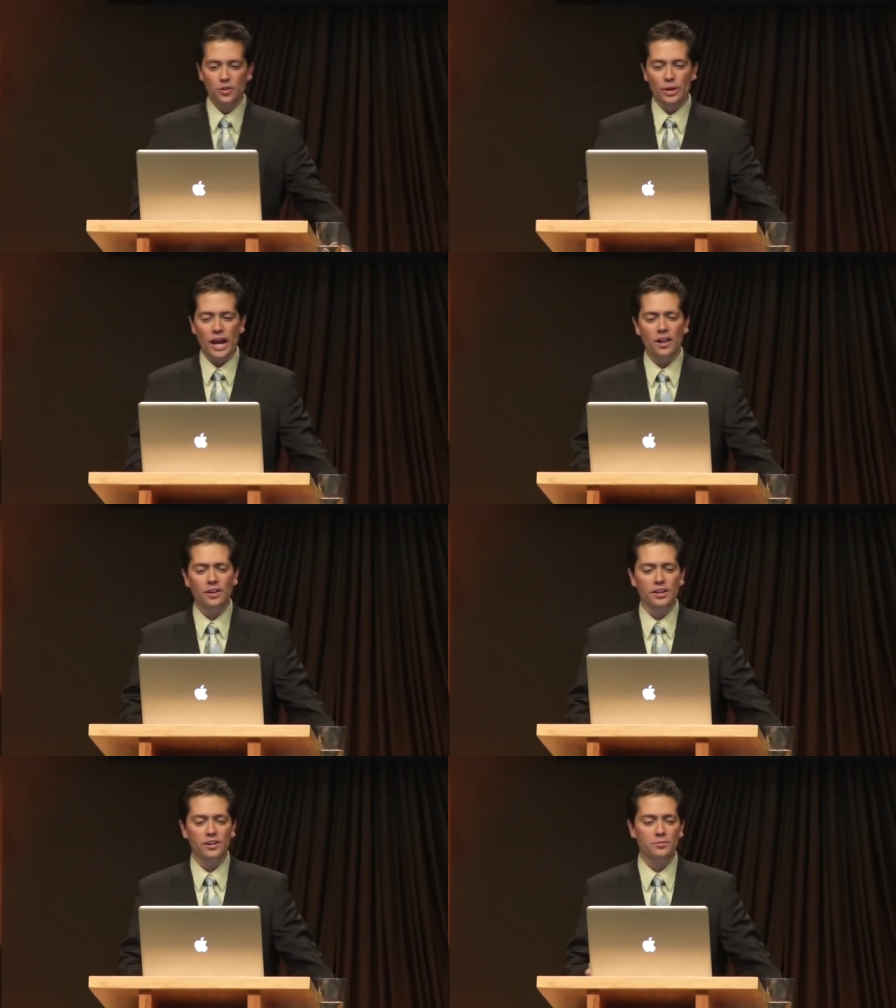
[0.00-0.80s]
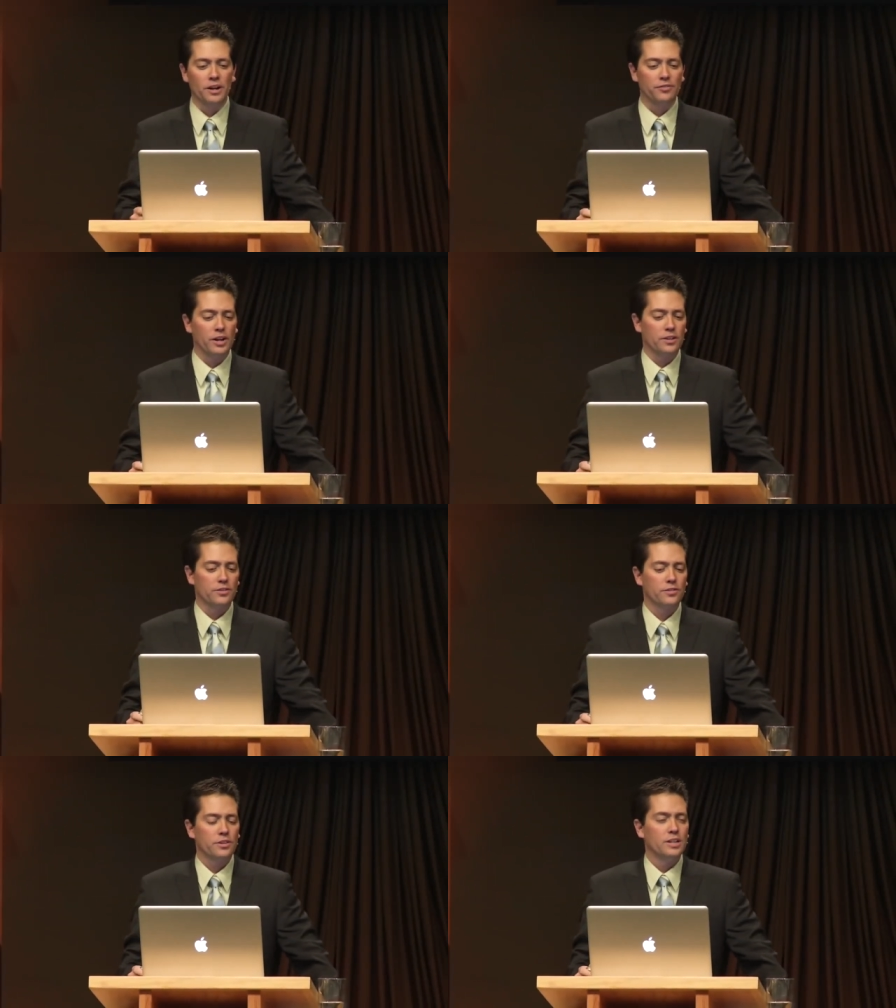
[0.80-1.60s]
The reality is, my
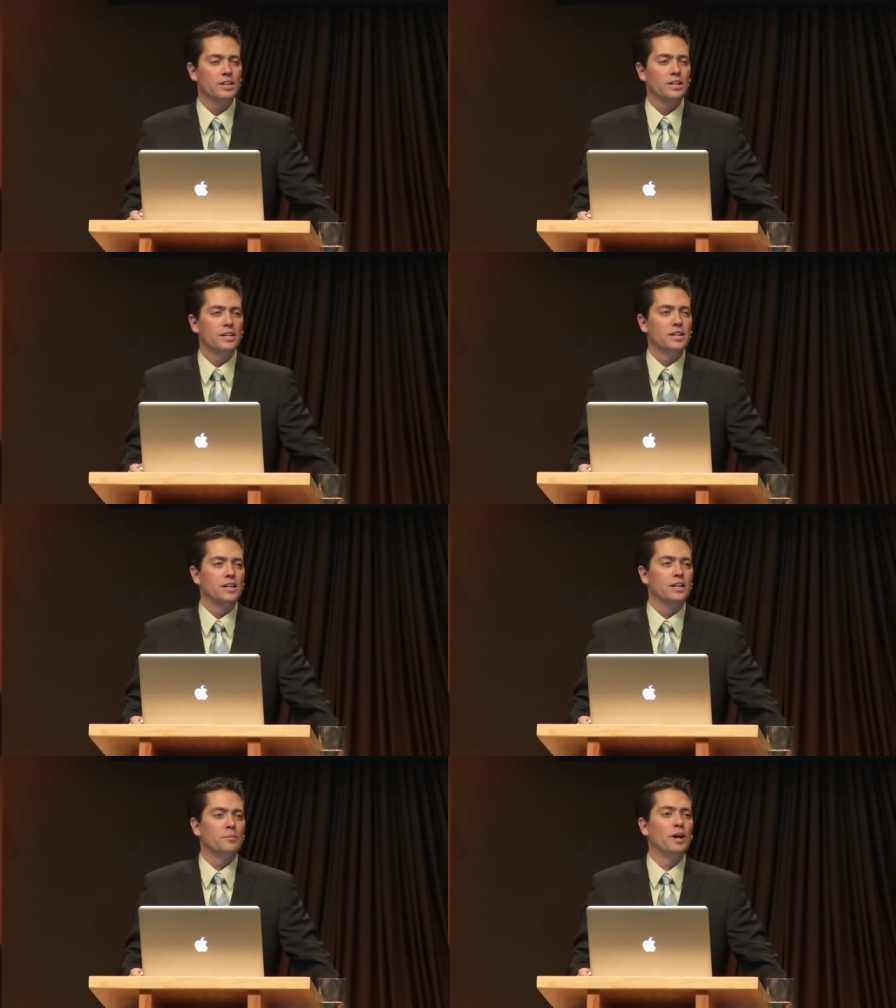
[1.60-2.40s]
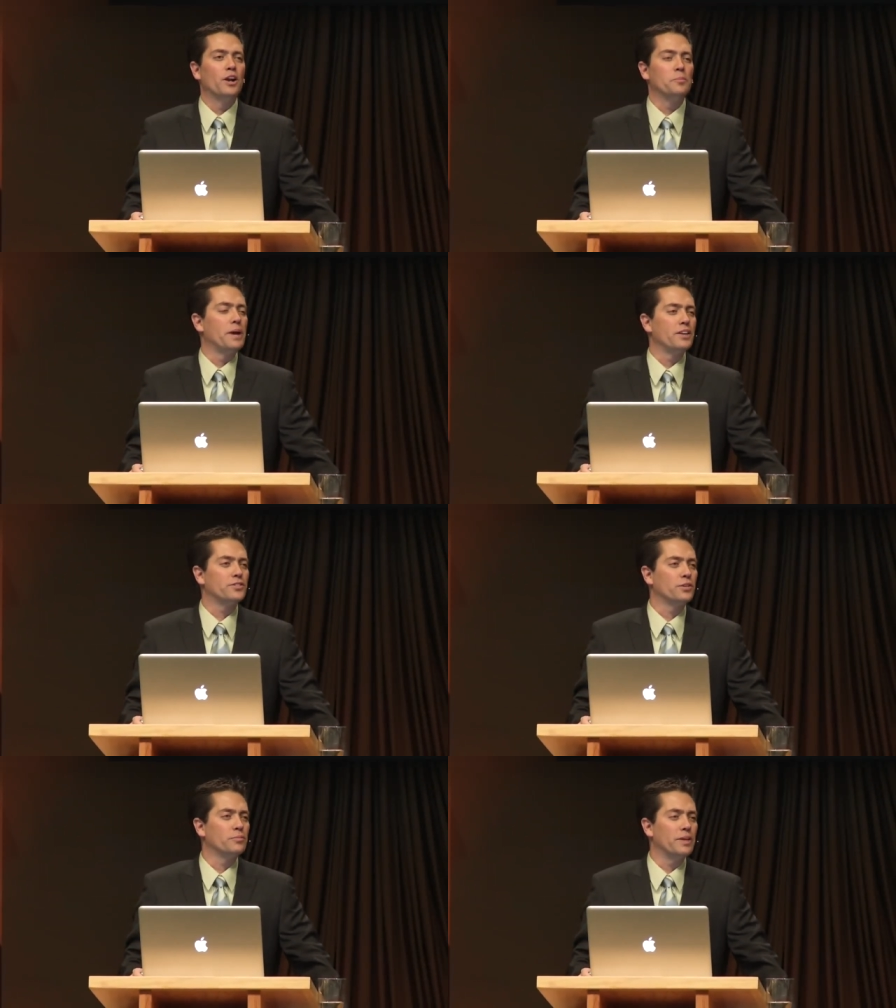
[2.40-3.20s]
friends, Marilyn
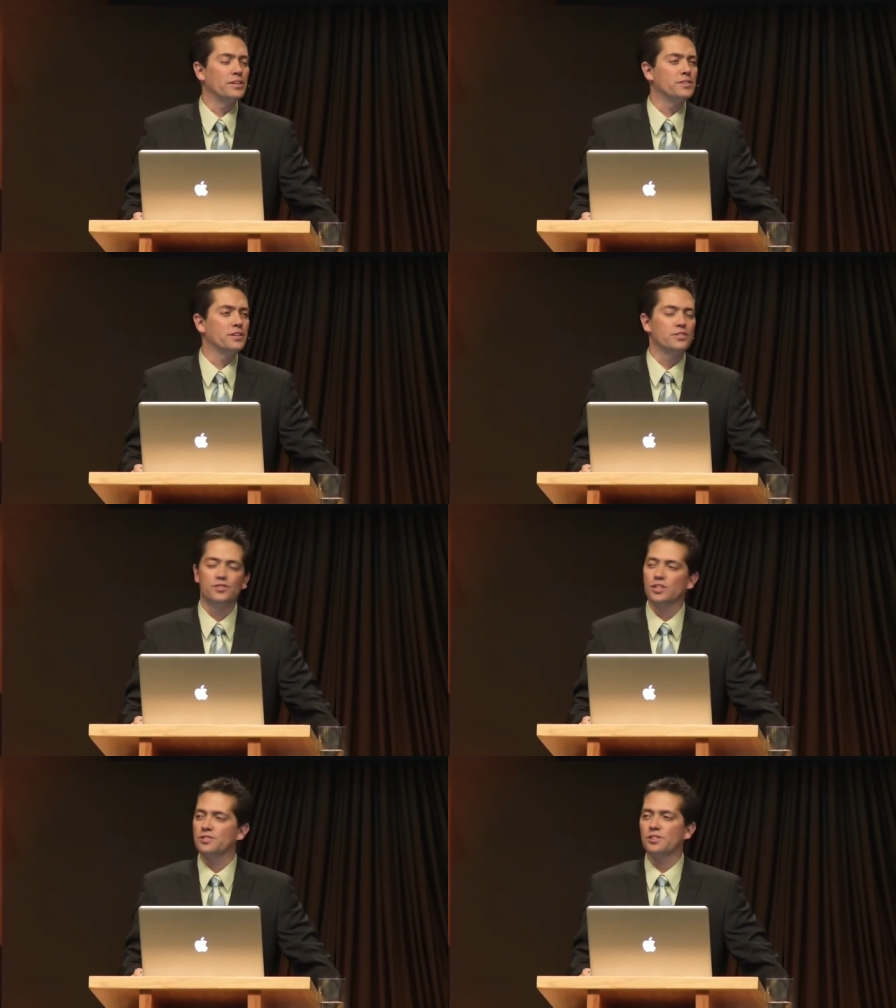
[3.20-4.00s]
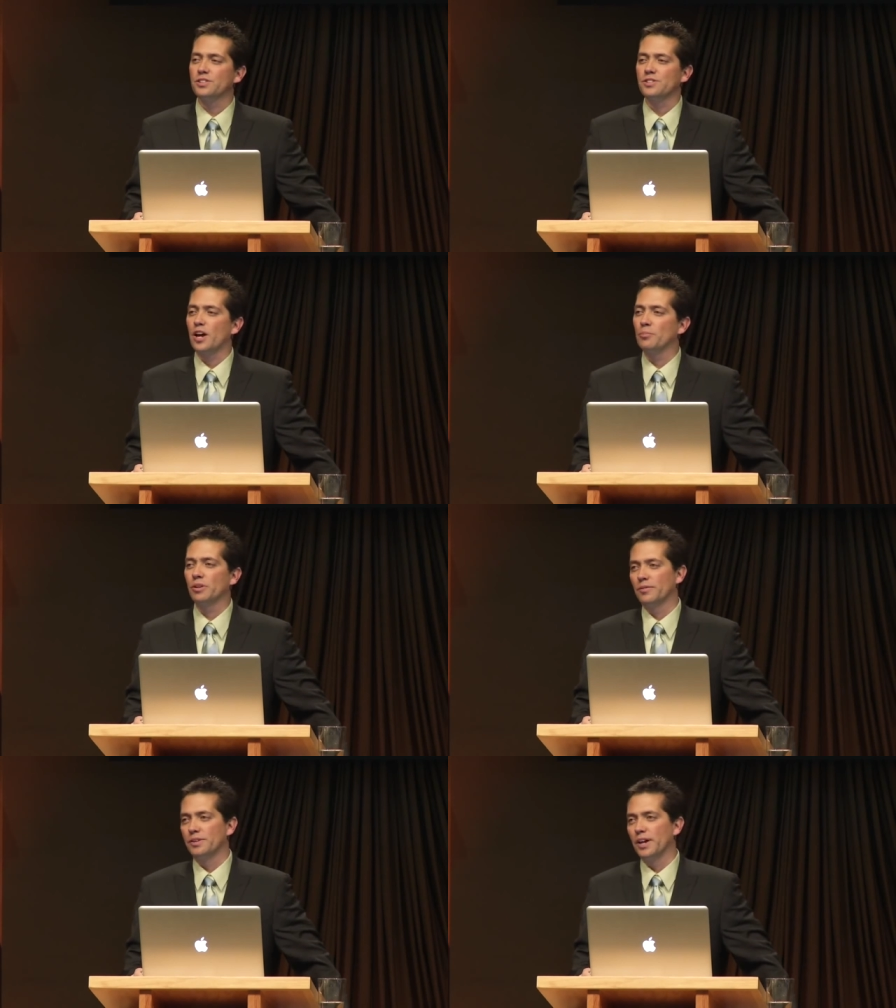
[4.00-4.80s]
Manson, Manson is just a
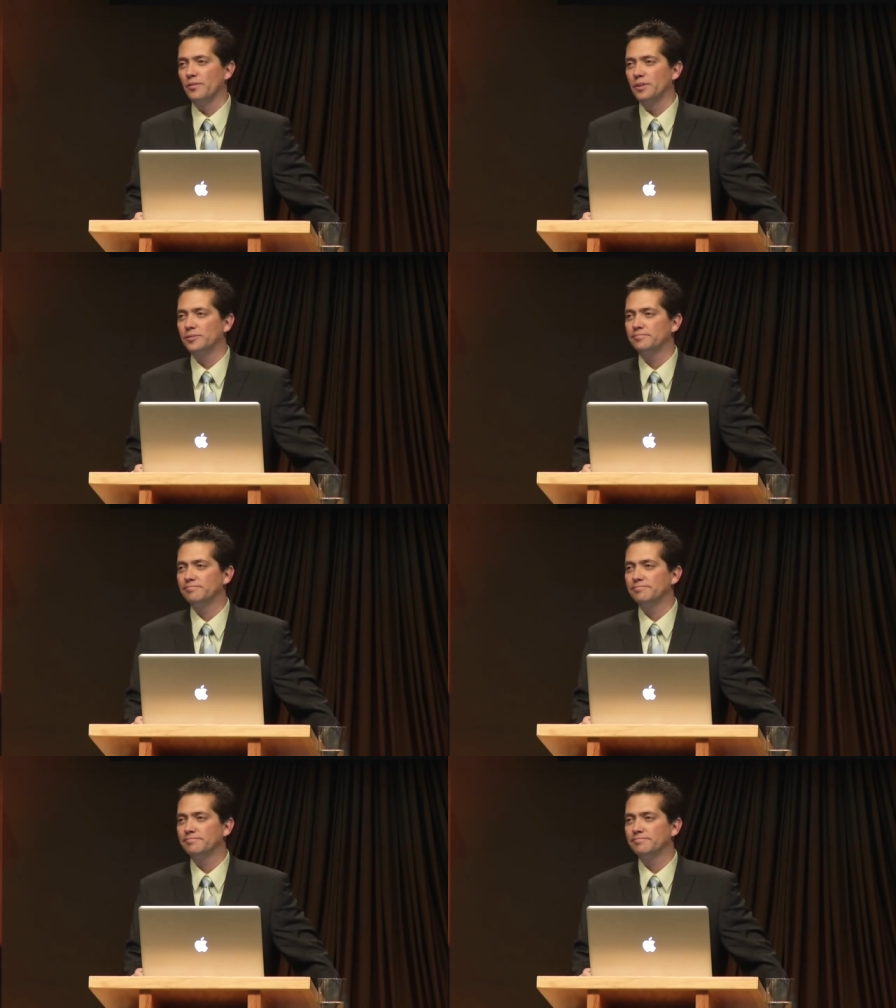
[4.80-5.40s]
disciple of the devil.